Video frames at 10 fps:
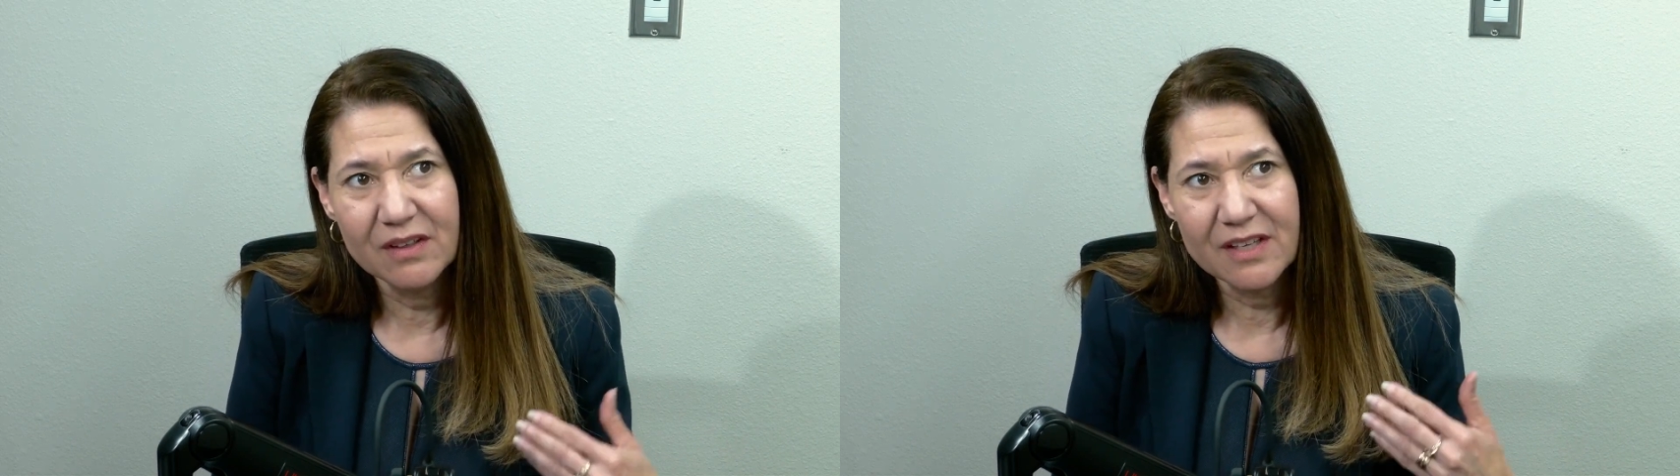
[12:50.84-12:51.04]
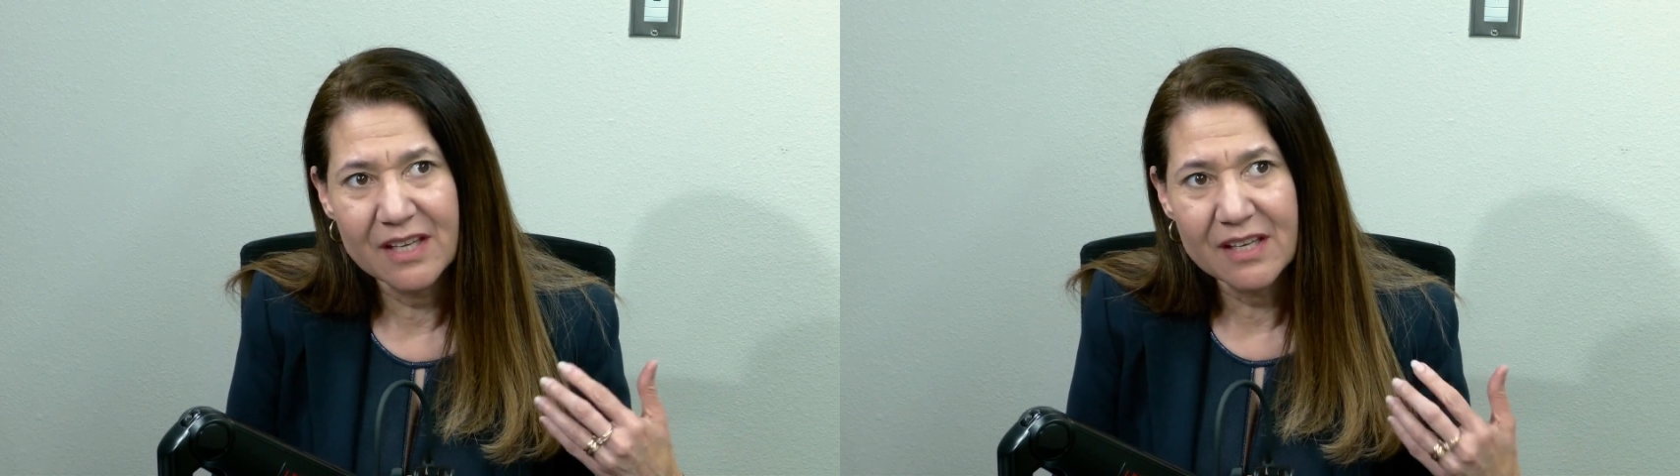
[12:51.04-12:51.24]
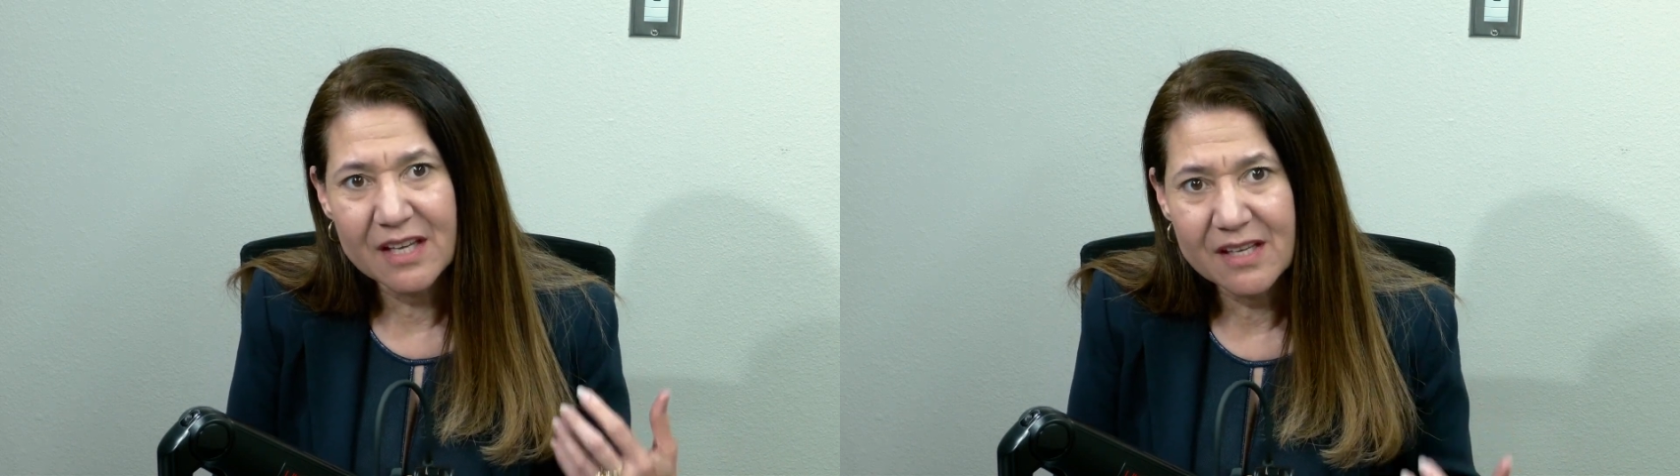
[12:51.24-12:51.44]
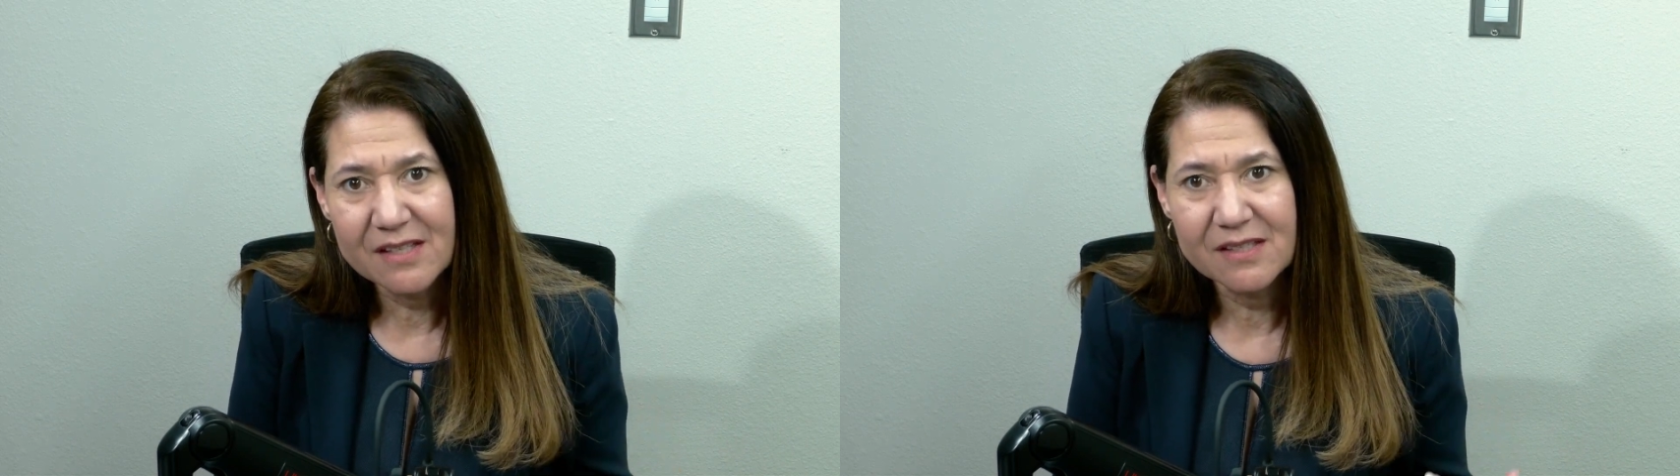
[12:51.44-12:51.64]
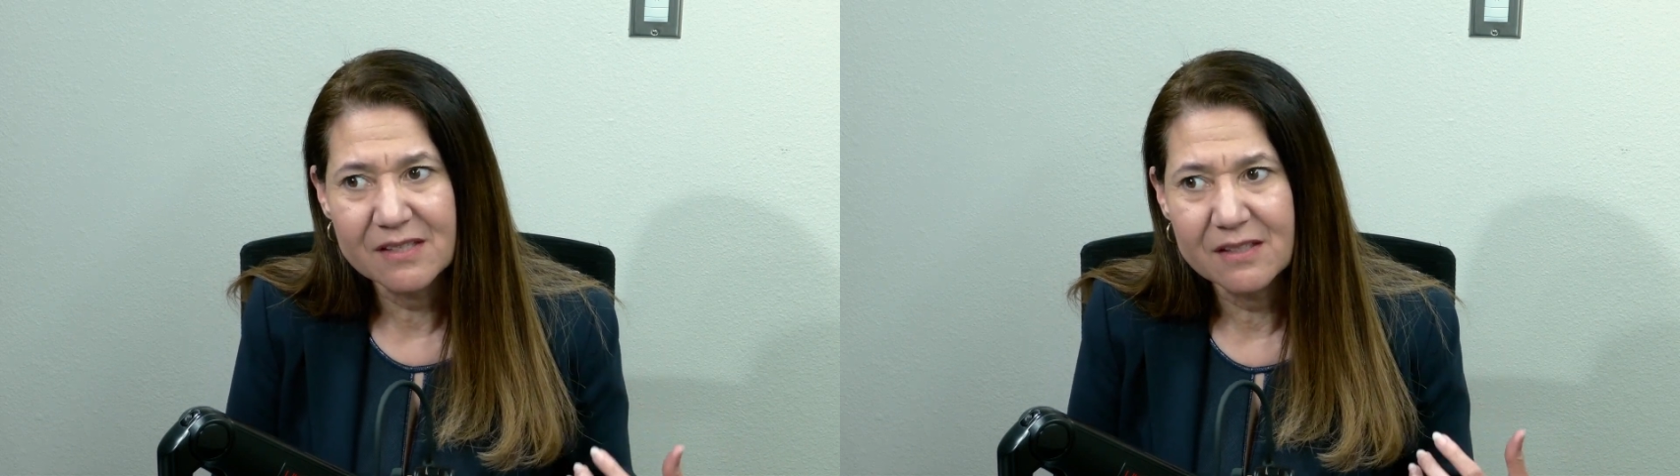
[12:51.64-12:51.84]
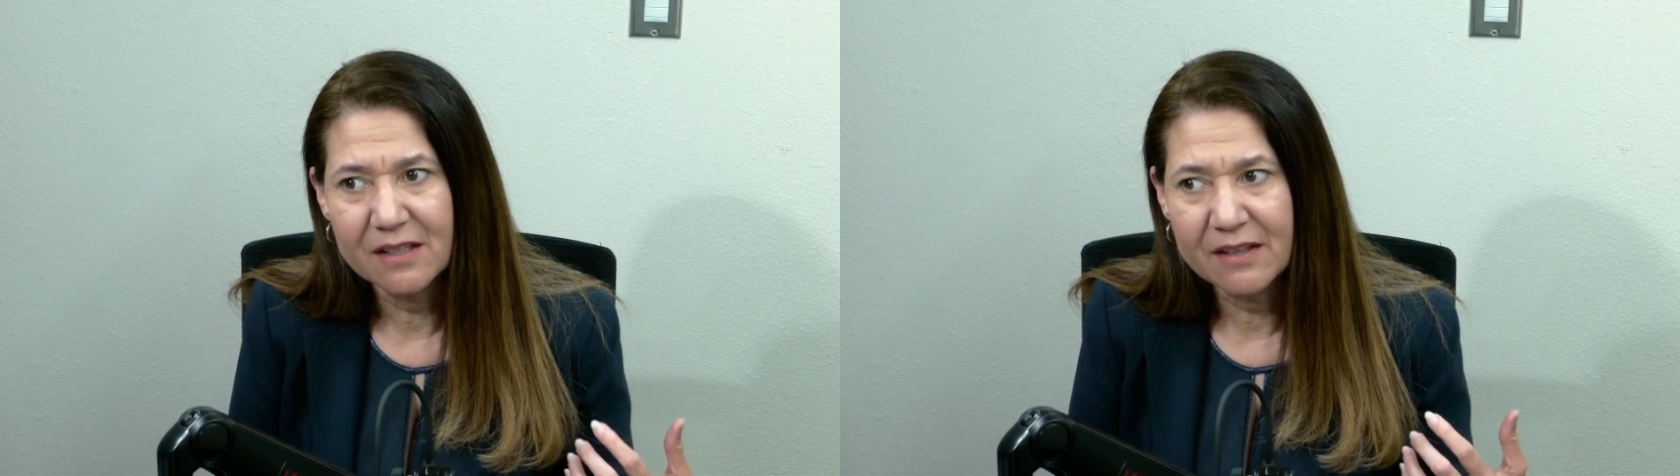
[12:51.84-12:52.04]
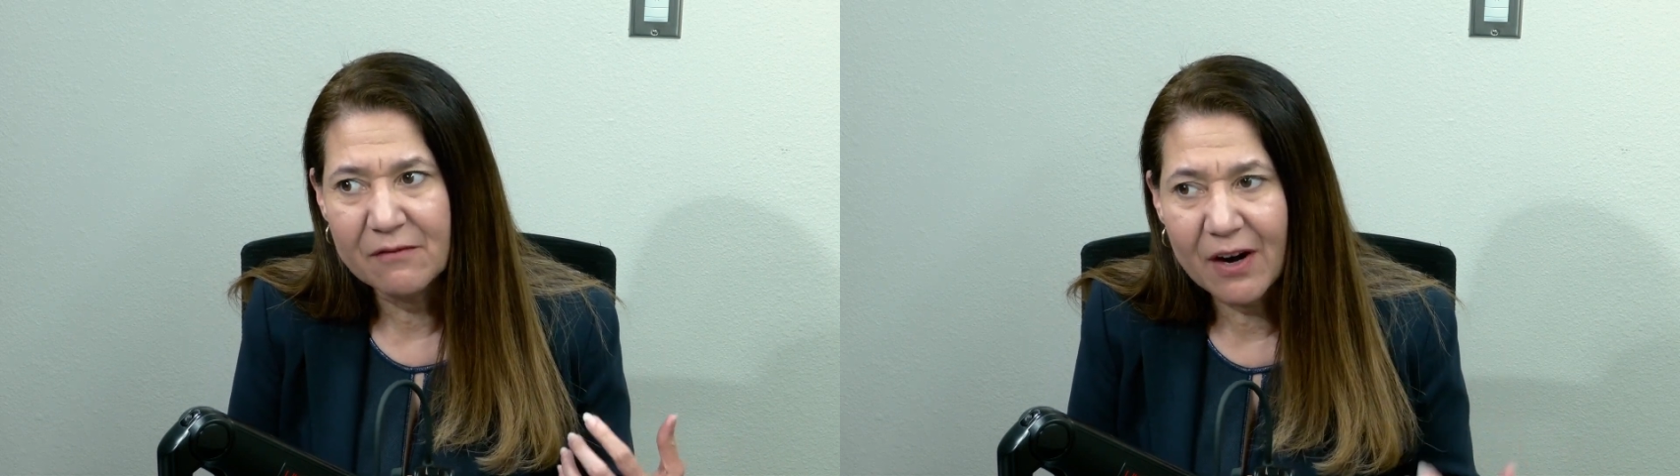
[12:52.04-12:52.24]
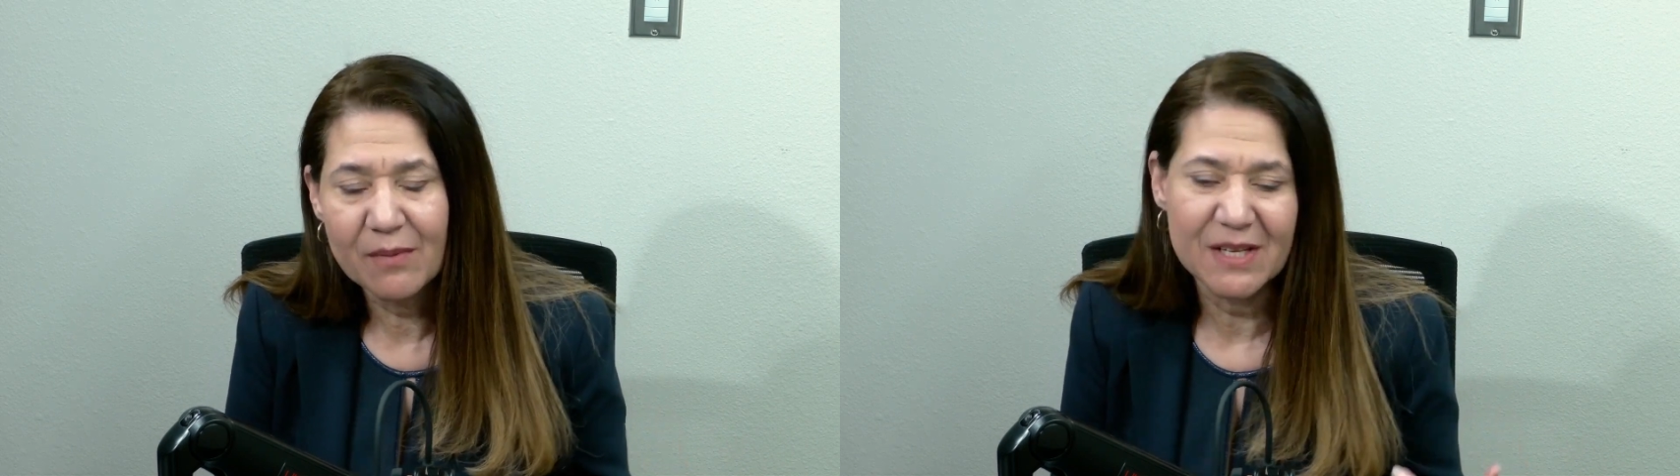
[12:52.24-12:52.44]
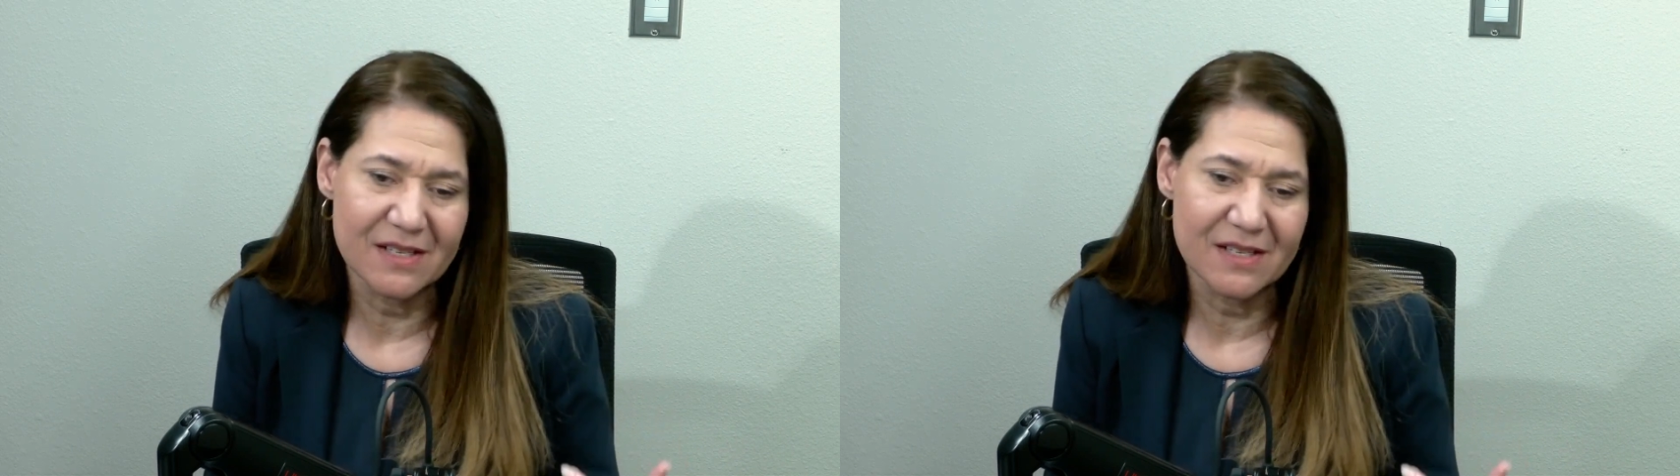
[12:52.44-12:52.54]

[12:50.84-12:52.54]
the environment